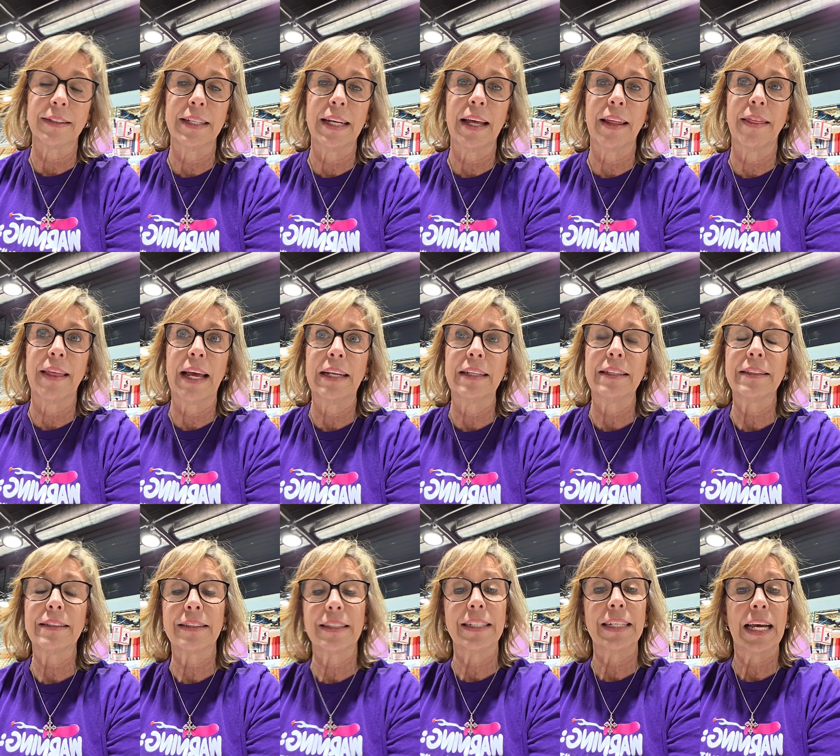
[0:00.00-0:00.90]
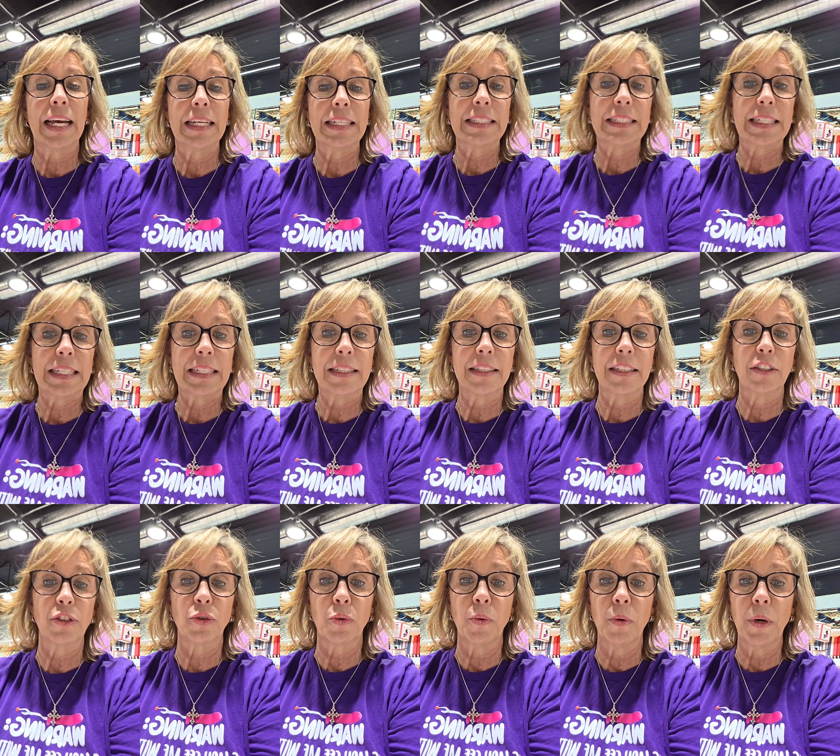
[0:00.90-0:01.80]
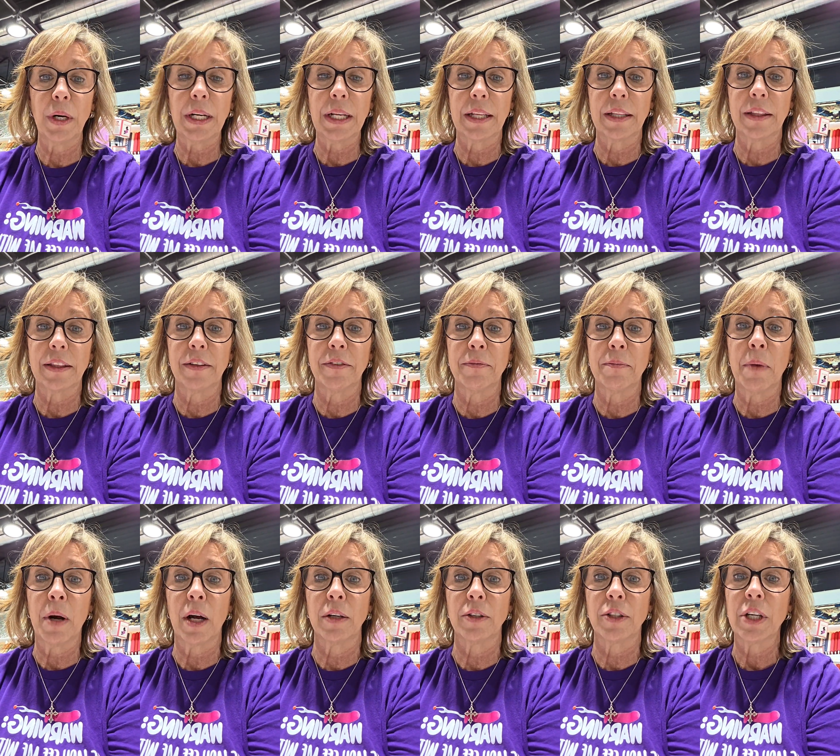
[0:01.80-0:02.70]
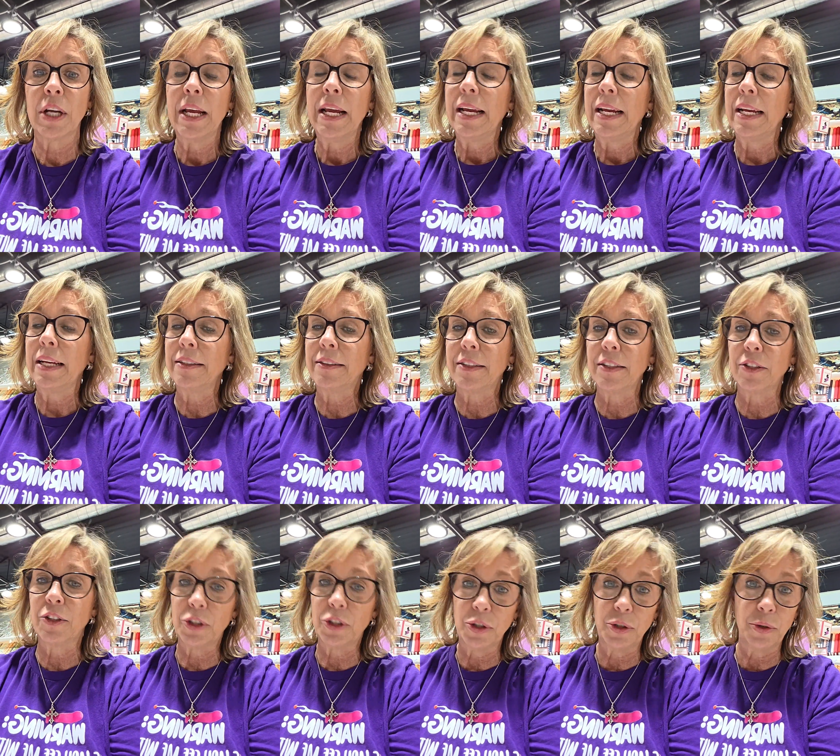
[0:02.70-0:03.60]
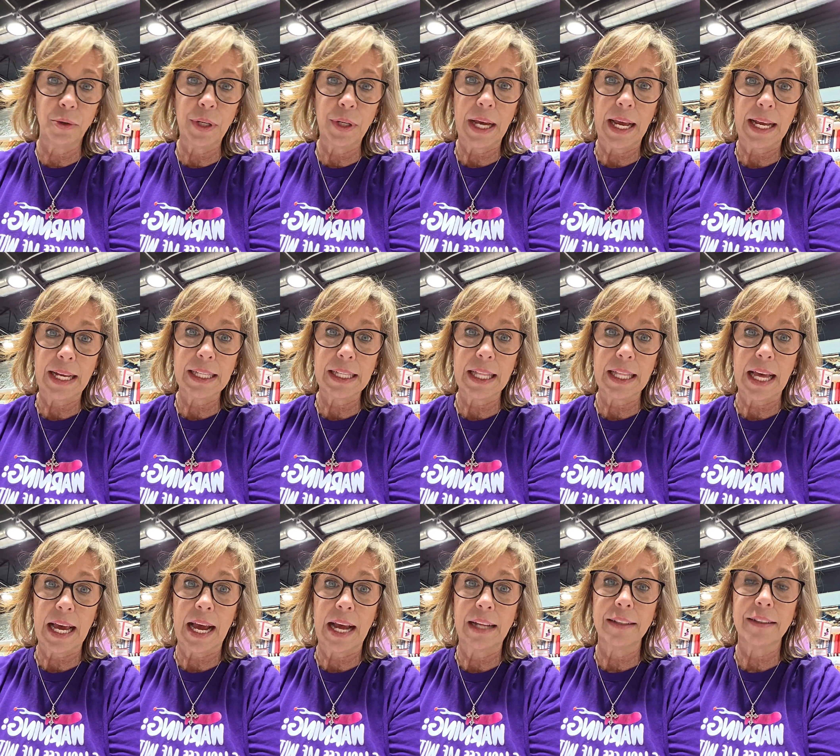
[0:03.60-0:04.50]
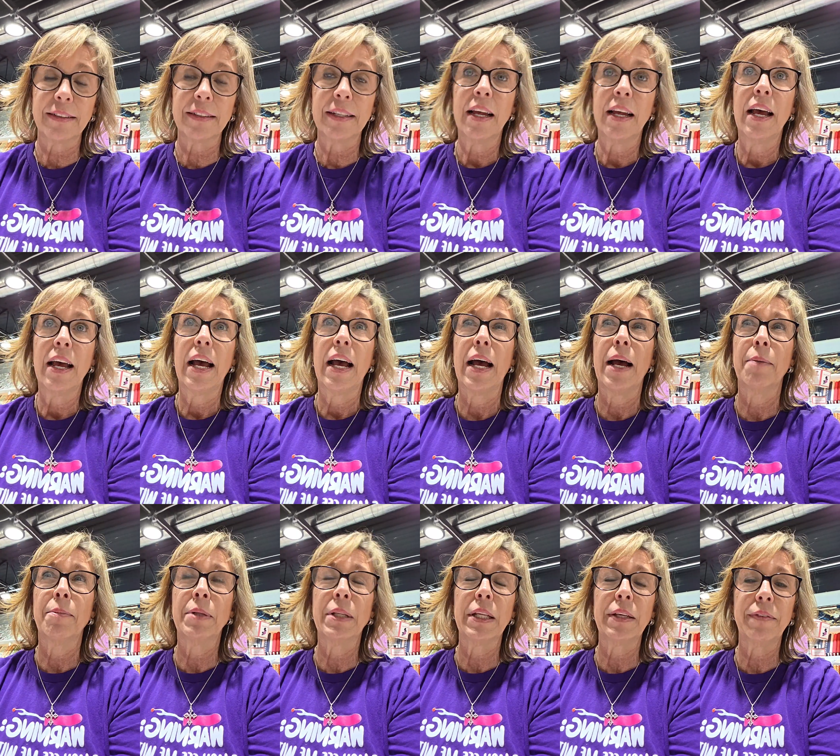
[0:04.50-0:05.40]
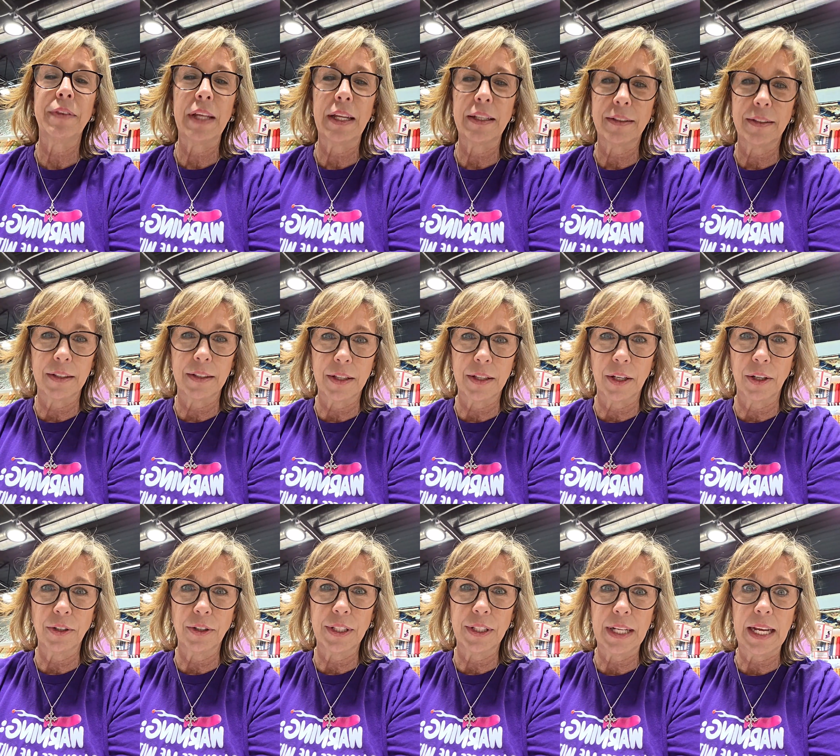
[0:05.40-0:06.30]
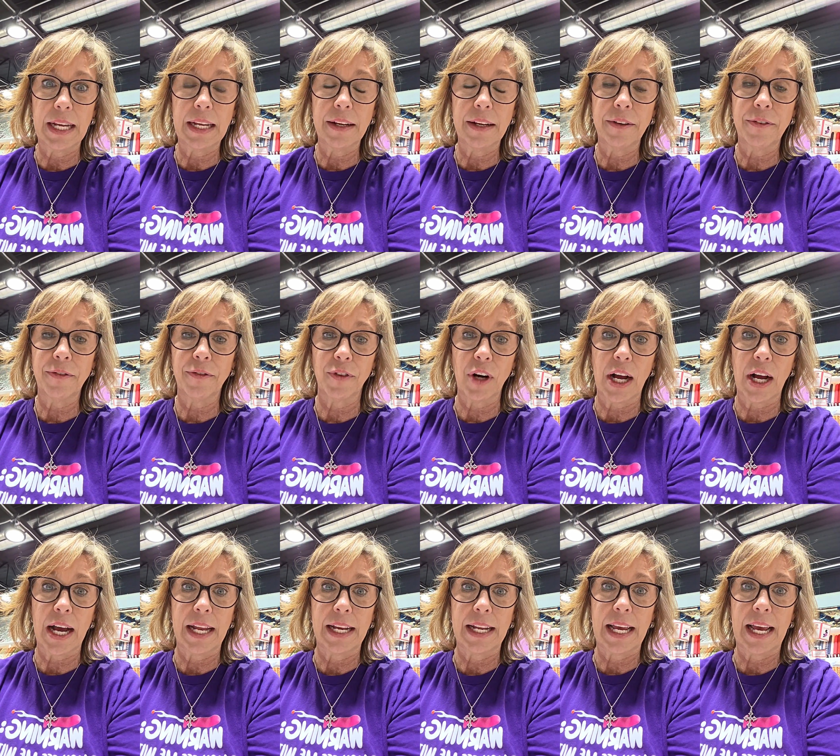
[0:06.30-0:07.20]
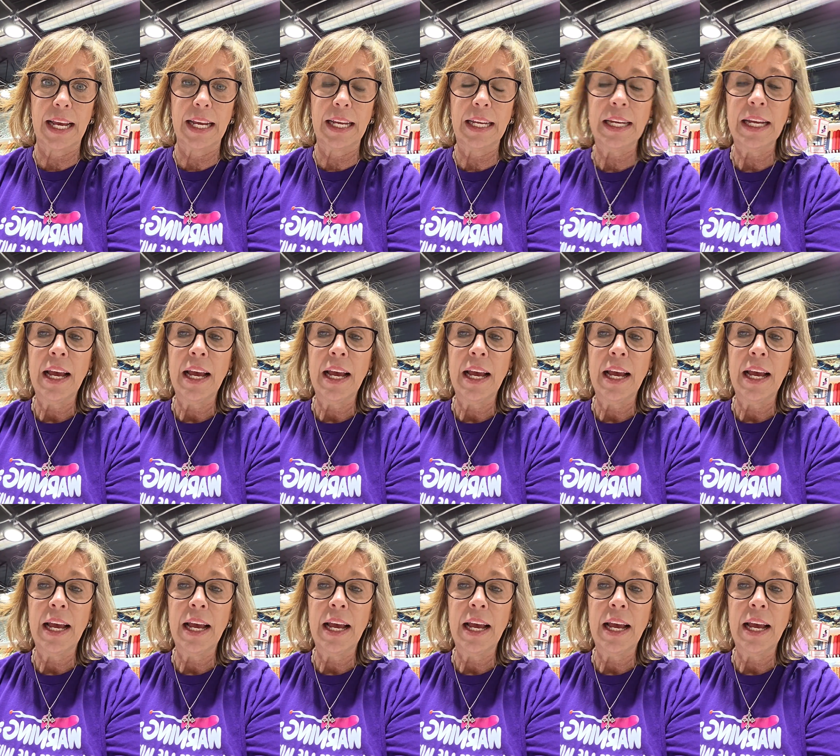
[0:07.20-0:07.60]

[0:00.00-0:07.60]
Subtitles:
Now that is the 19th and 20th of March. It's a 2-day class. I believe that's a Thursday and Friday.